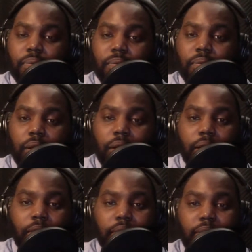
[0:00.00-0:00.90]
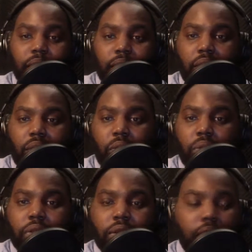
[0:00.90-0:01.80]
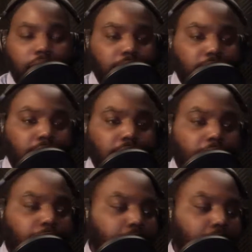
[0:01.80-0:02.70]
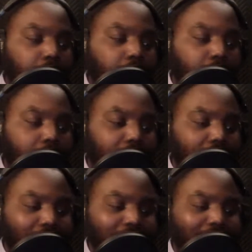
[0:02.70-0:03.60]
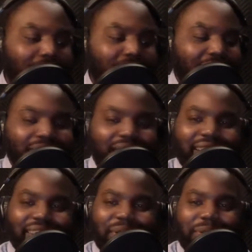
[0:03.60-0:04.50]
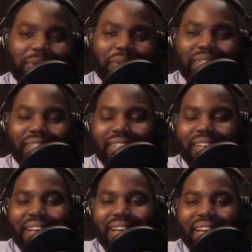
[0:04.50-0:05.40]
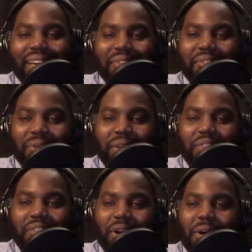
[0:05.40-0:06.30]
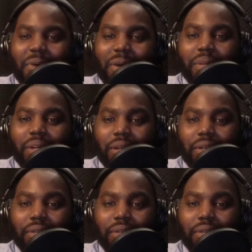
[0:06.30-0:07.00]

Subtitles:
All right. Once again, NAFME Texas is holding a free fall webinar.